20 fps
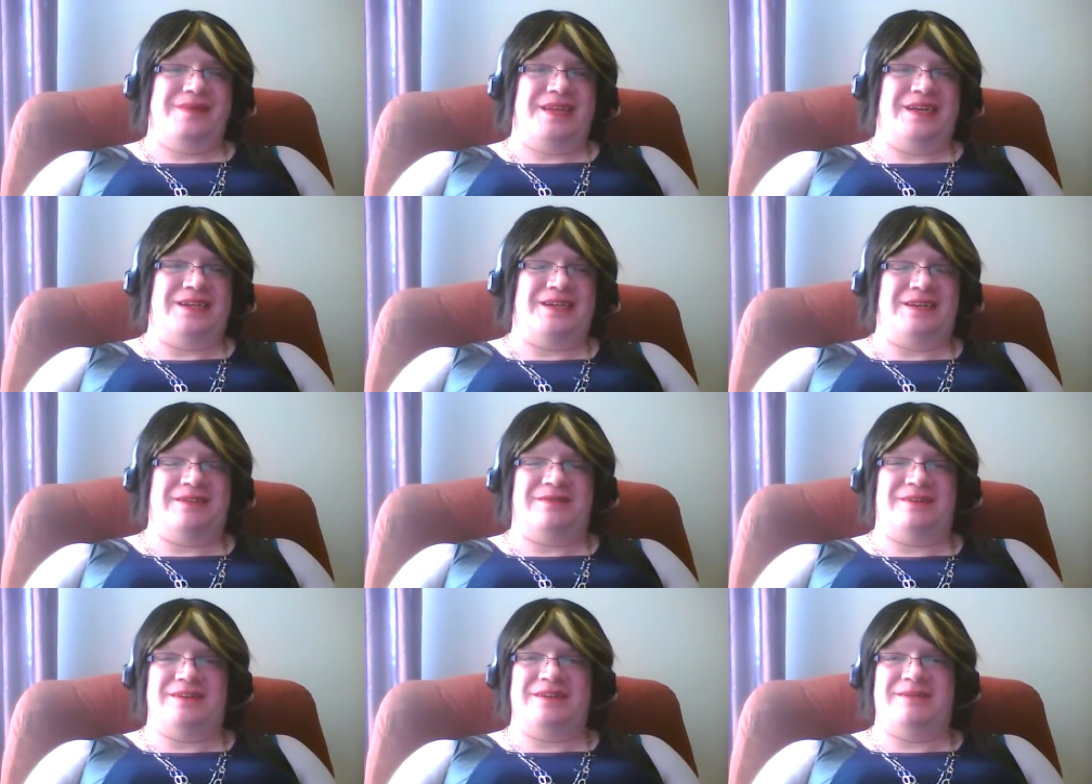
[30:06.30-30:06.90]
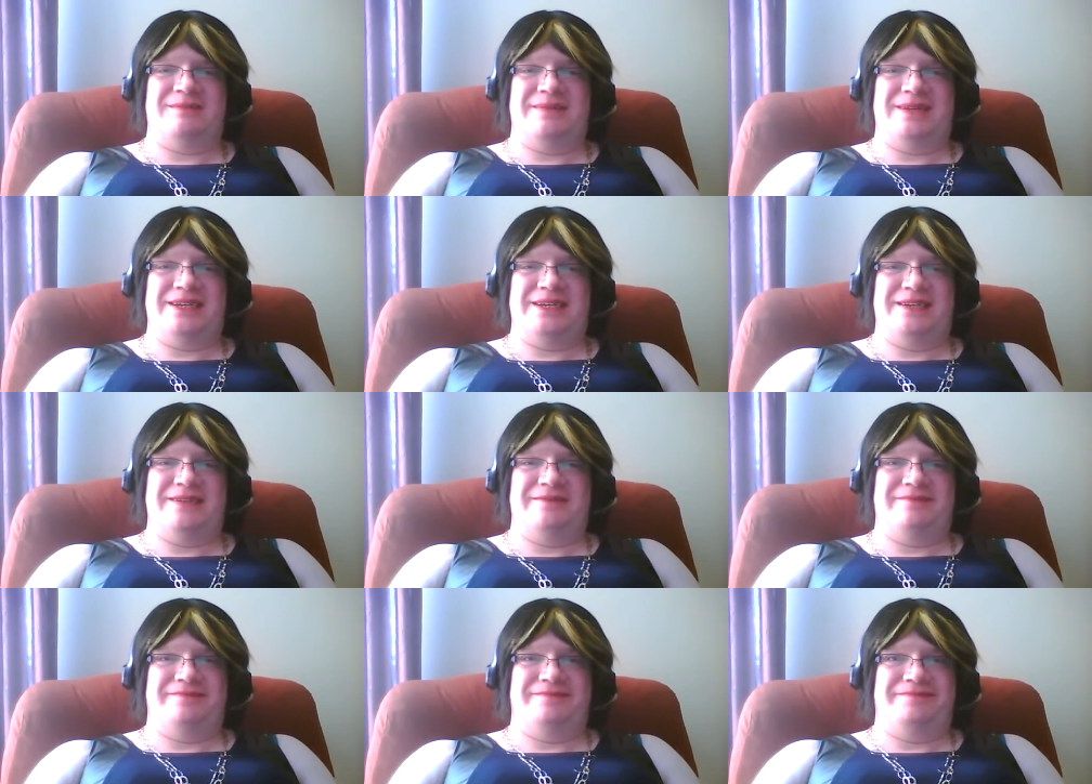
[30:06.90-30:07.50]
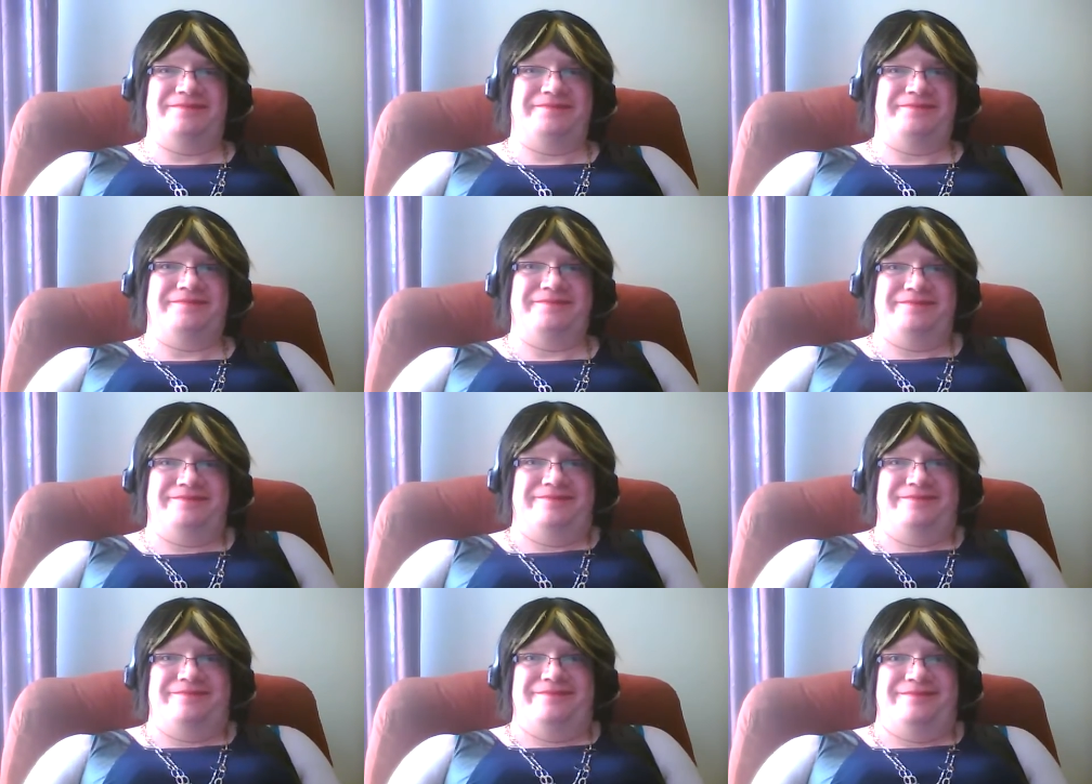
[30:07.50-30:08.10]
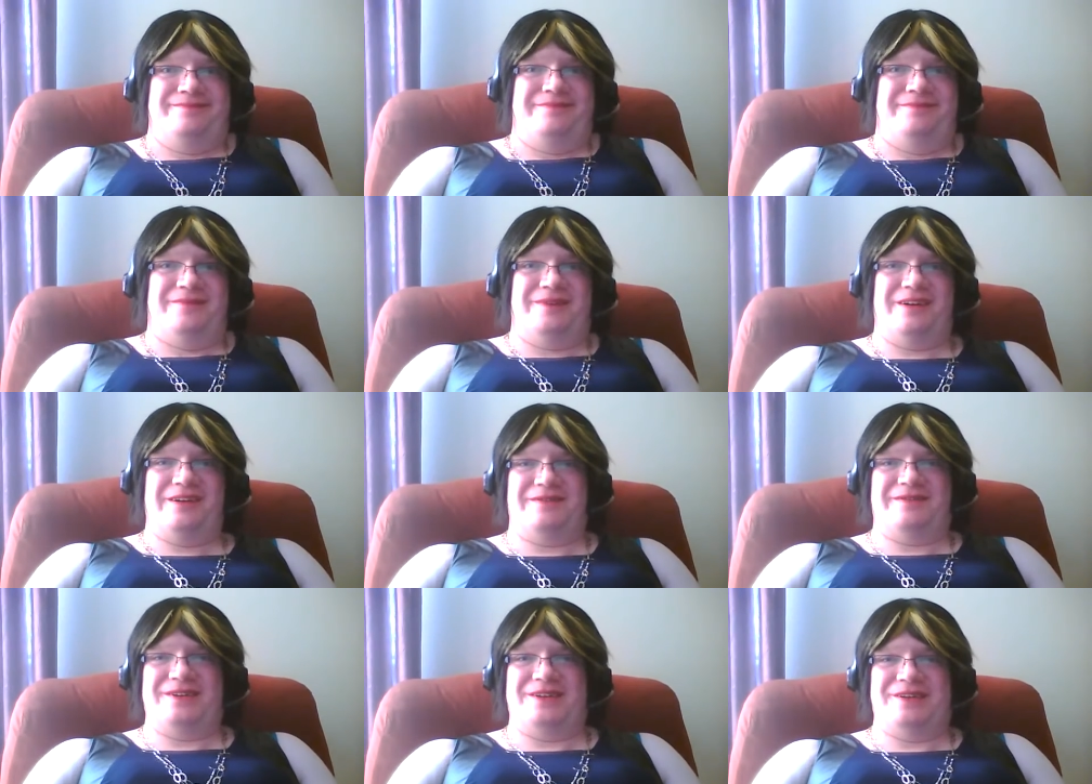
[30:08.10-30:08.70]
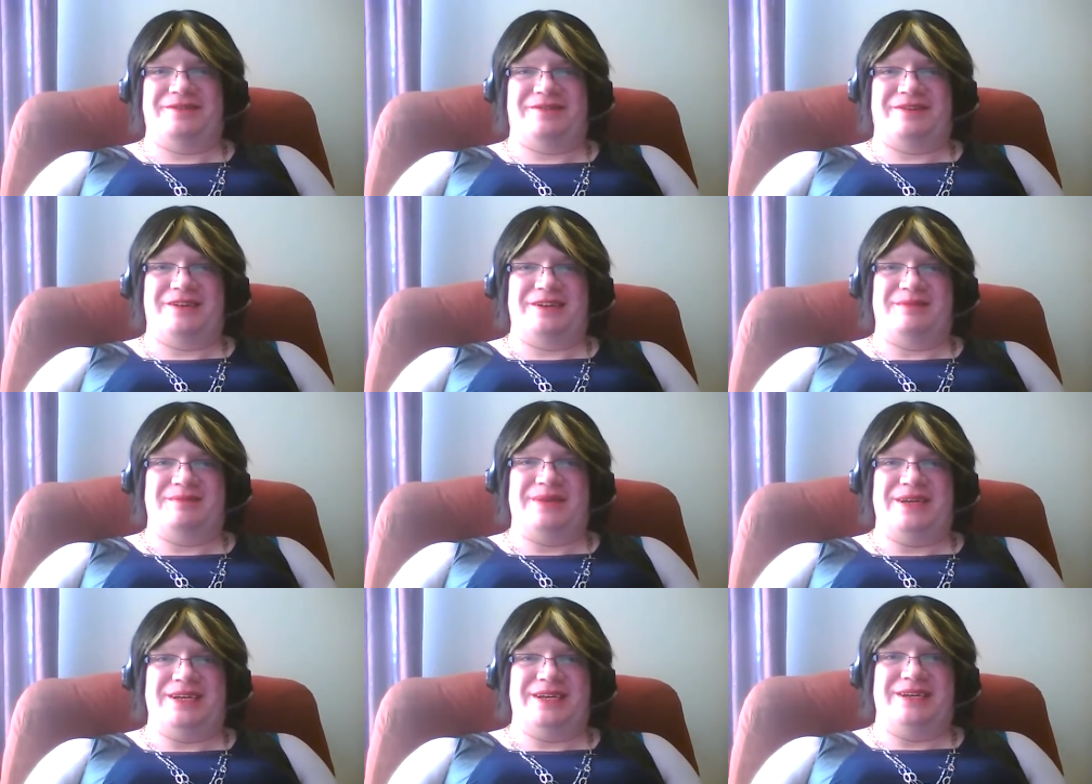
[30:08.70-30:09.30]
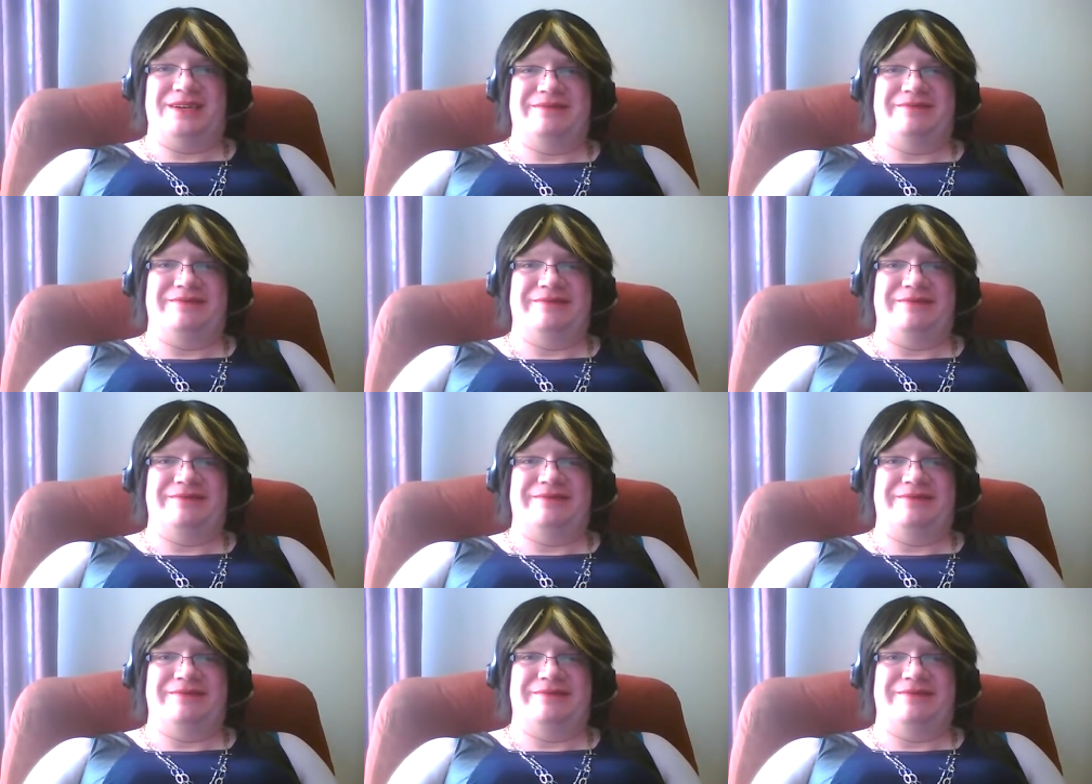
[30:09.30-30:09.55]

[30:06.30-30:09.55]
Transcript: she wanted to be whatever she wanted to be